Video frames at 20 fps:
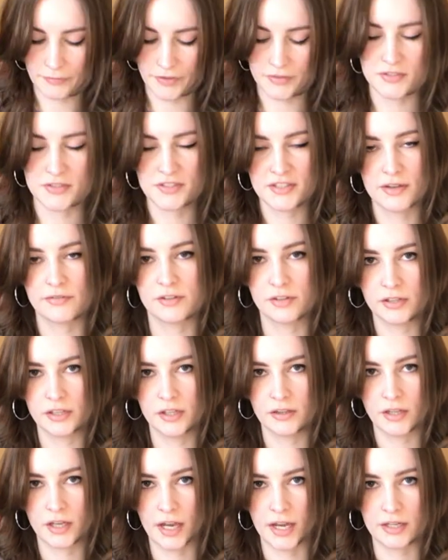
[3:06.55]
This is definitely
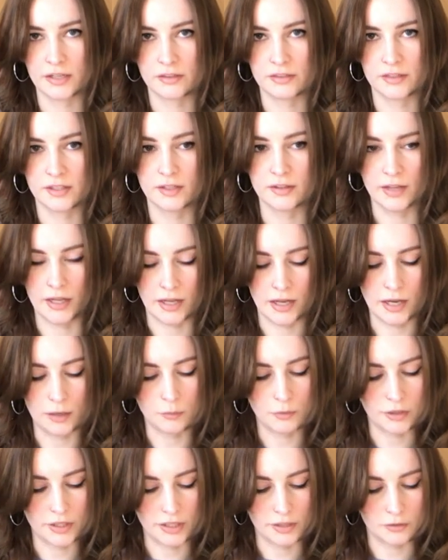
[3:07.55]
the kind of thing that I
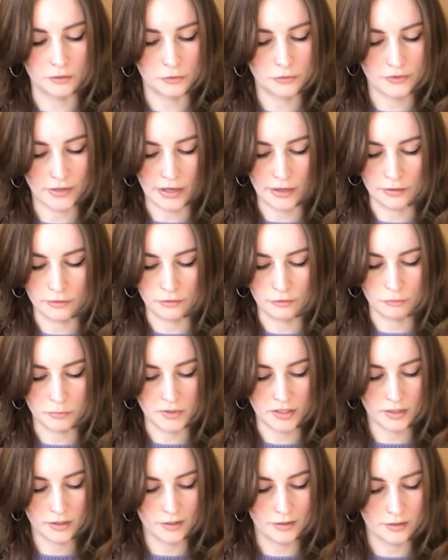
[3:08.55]
will get use out of
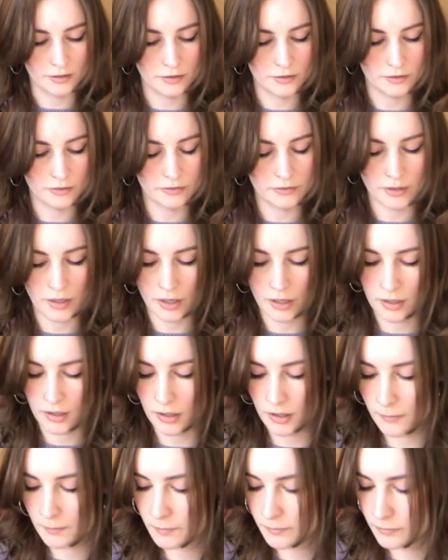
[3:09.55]
because
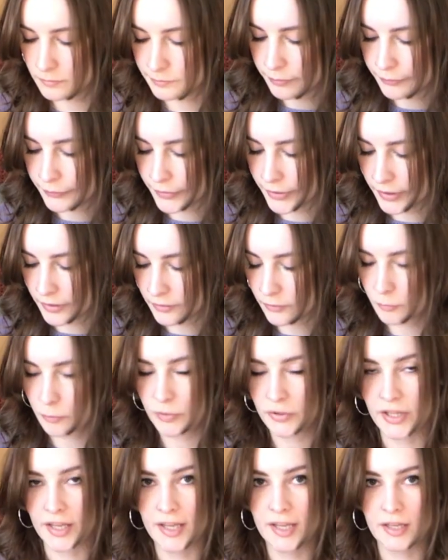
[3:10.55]
it's
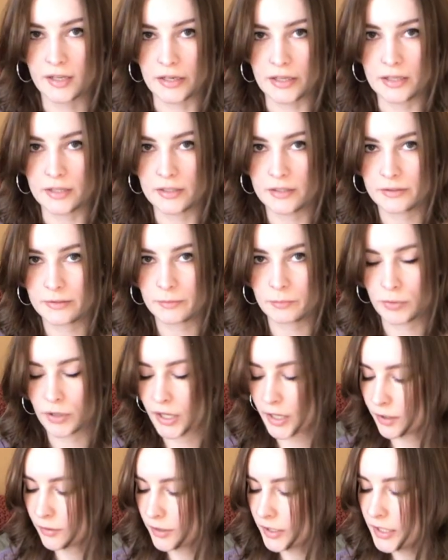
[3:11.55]
plain and it's
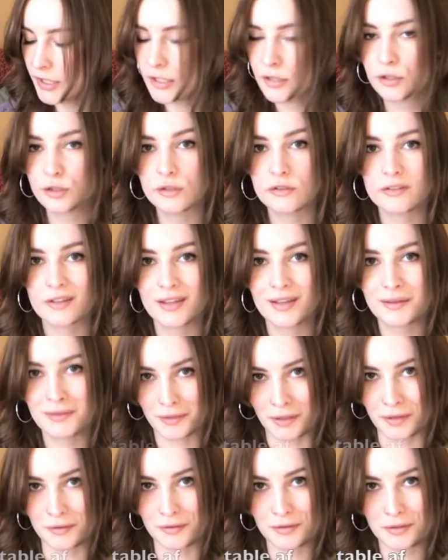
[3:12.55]
brown and it looks like
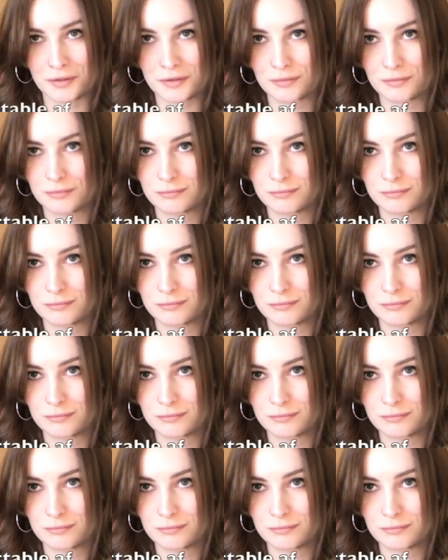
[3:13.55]
leather.